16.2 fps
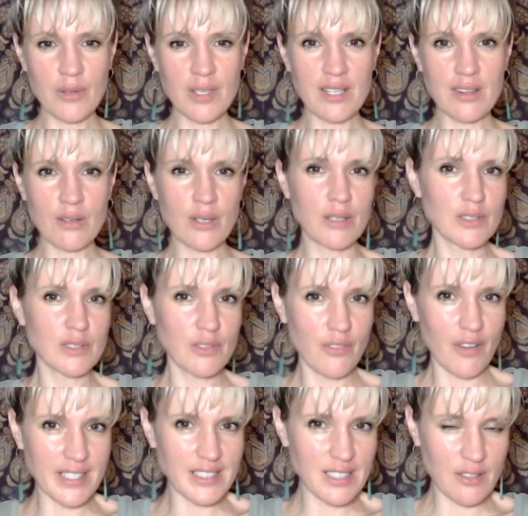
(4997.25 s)
He thought he was
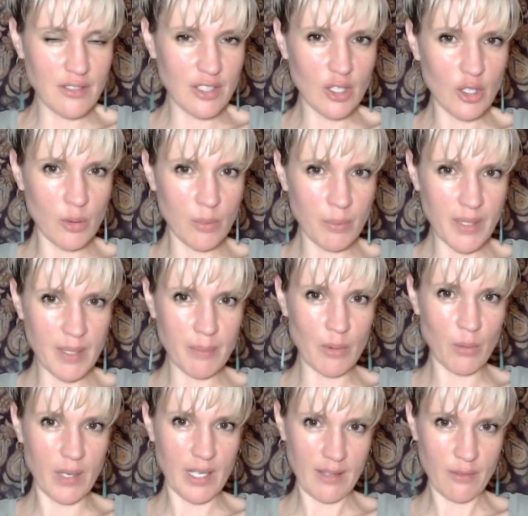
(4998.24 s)
fighting for the good people
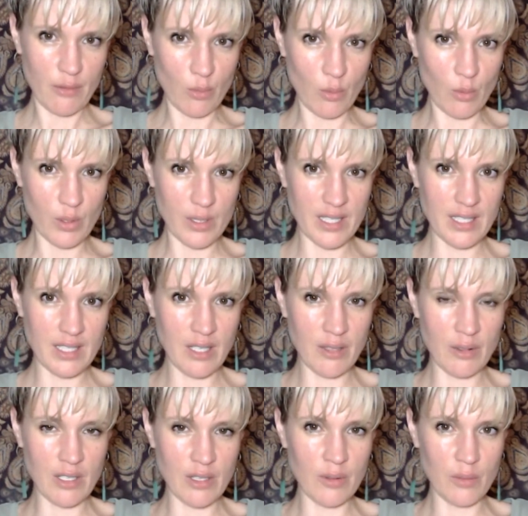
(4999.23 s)
when he fought. He had no
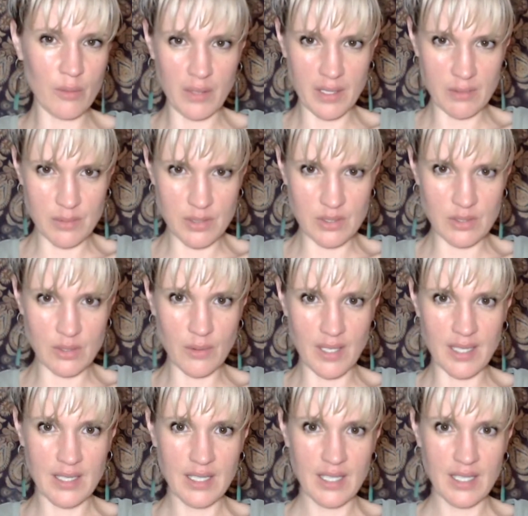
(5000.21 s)
clue what he was doing.